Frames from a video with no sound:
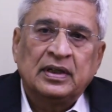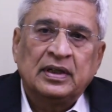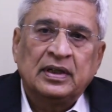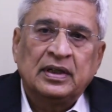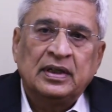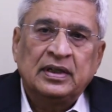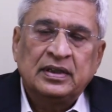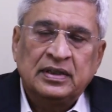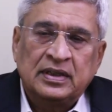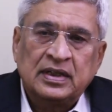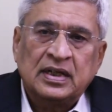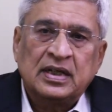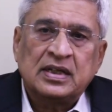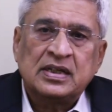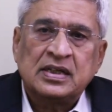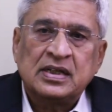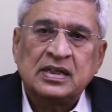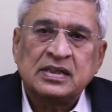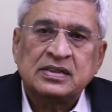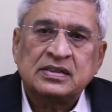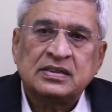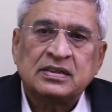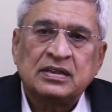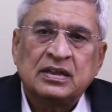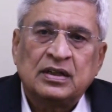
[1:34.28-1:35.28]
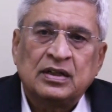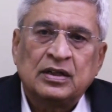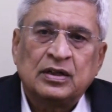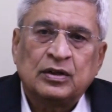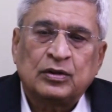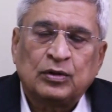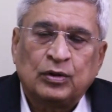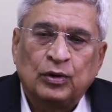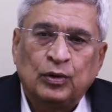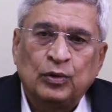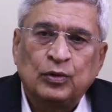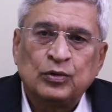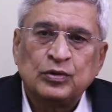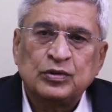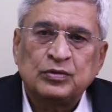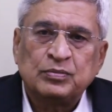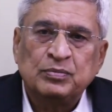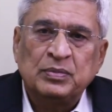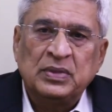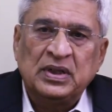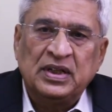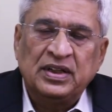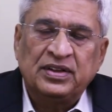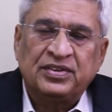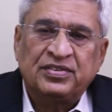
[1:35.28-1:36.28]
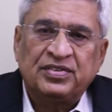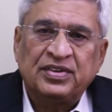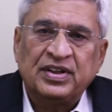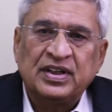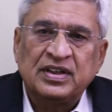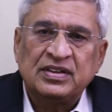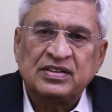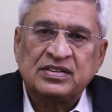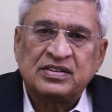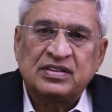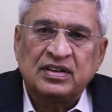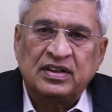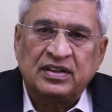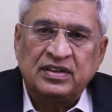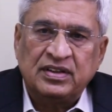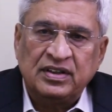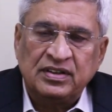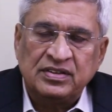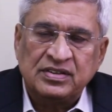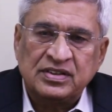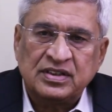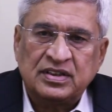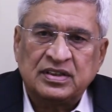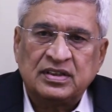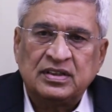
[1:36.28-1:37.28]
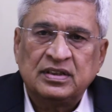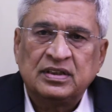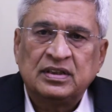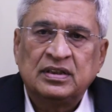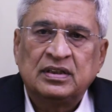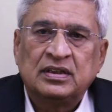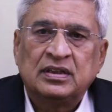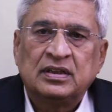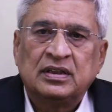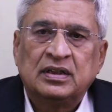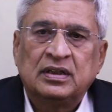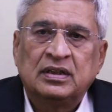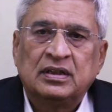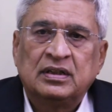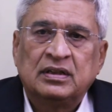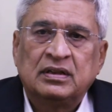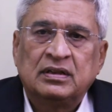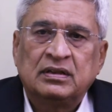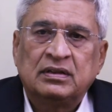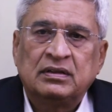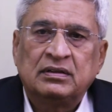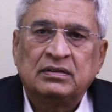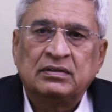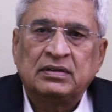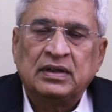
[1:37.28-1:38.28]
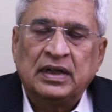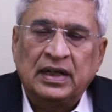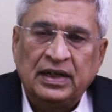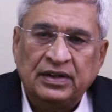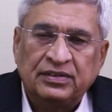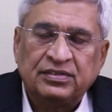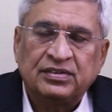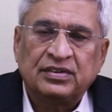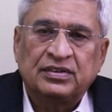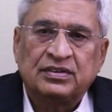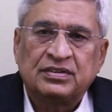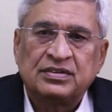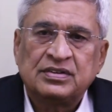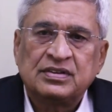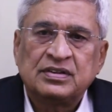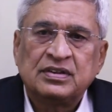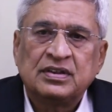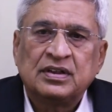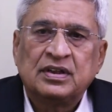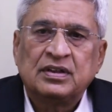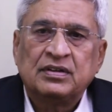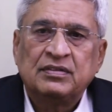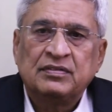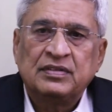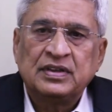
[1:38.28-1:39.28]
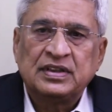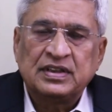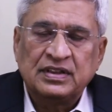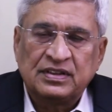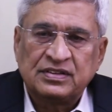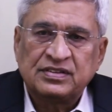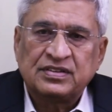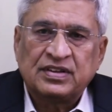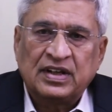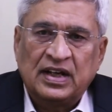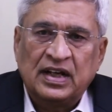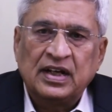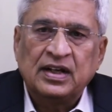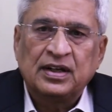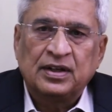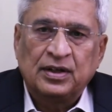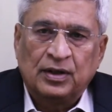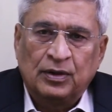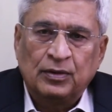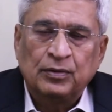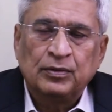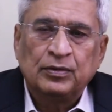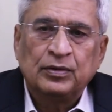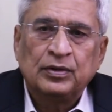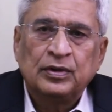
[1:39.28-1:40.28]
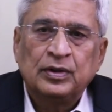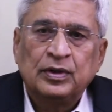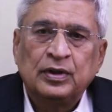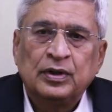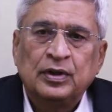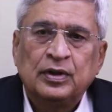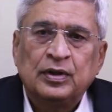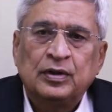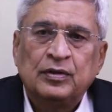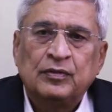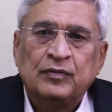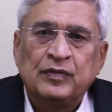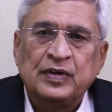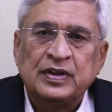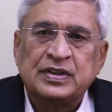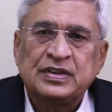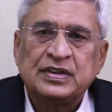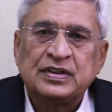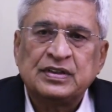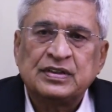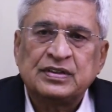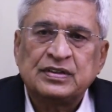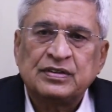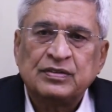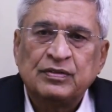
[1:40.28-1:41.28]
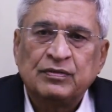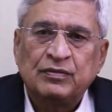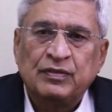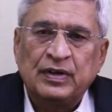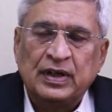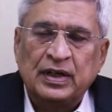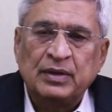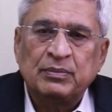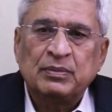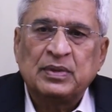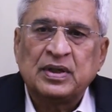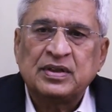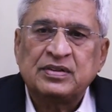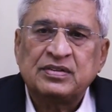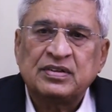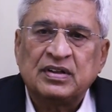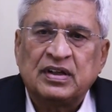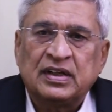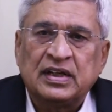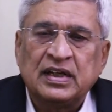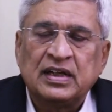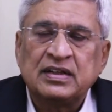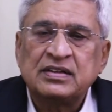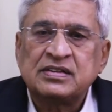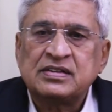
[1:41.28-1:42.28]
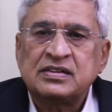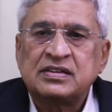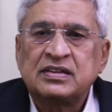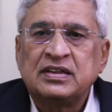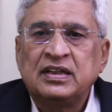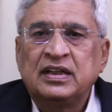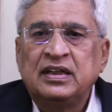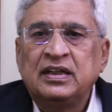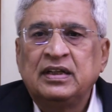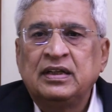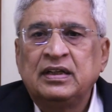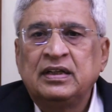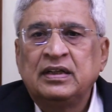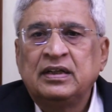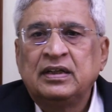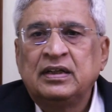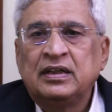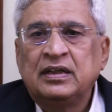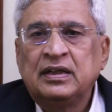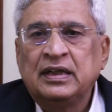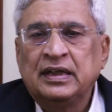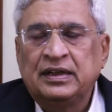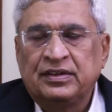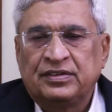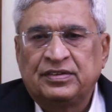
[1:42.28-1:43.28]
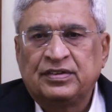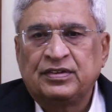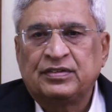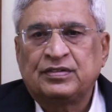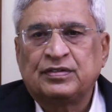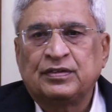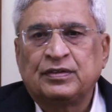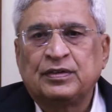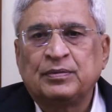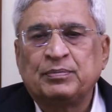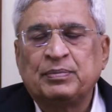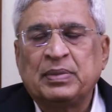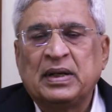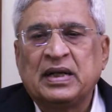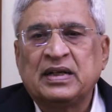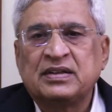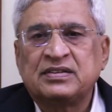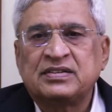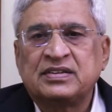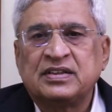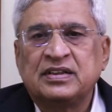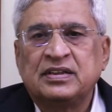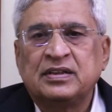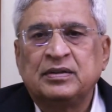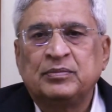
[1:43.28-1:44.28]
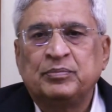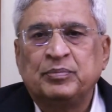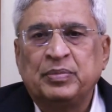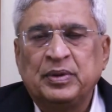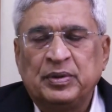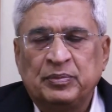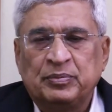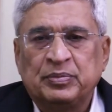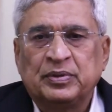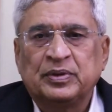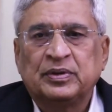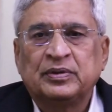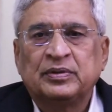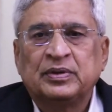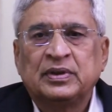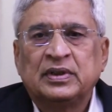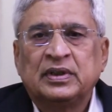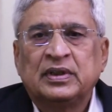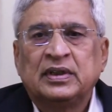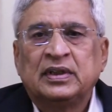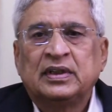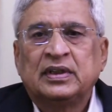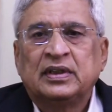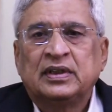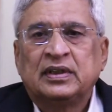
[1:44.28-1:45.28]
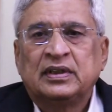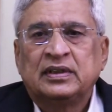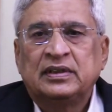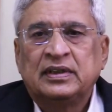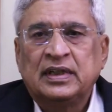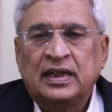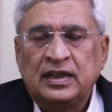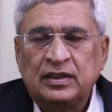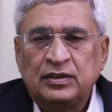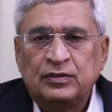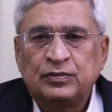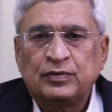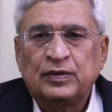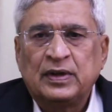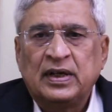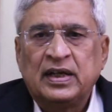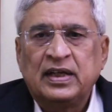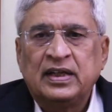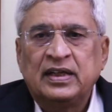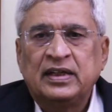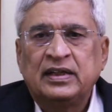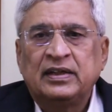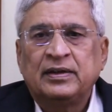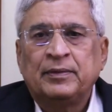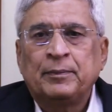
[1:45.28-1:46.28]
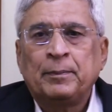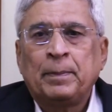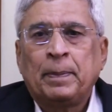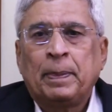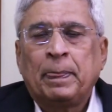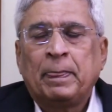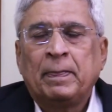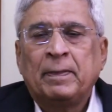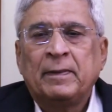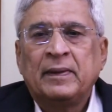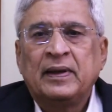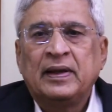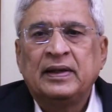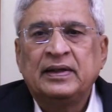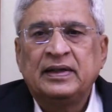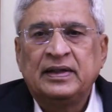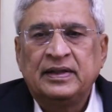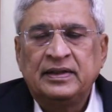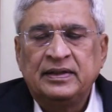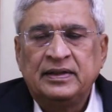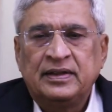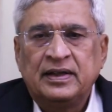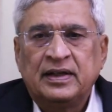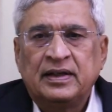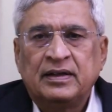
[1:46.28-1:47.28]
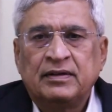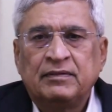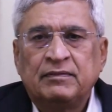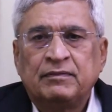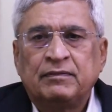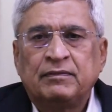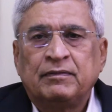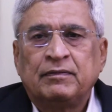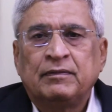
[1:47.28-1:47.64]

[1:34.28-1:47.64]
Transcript: India has a close military and strategic relations with Israel now, which is very much against the interests of the Palestinian people. That is why in India,